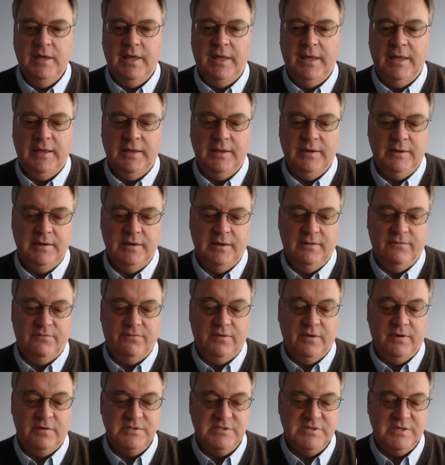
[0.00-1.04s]
and
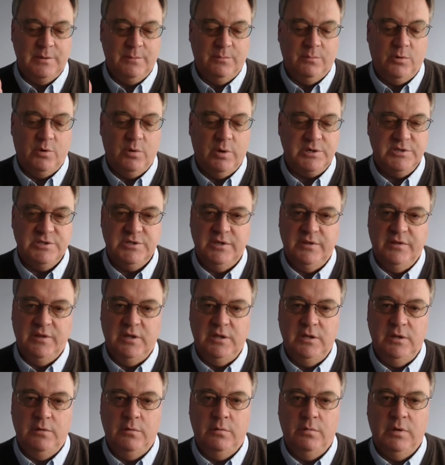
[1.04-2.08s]
if there's some question
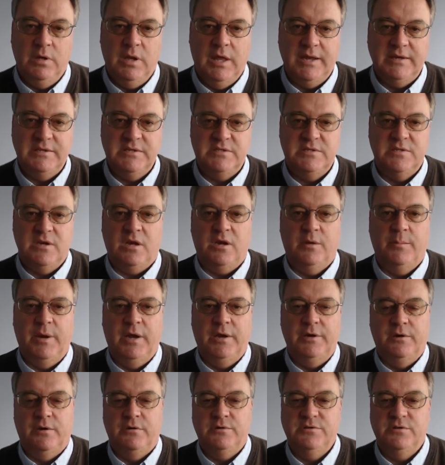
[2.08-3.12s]
that you would like to talk
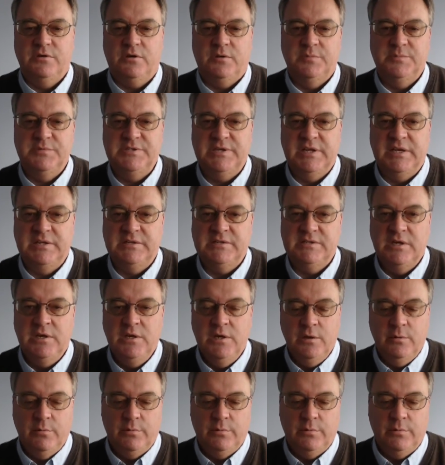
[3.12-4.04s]
about in your circumstance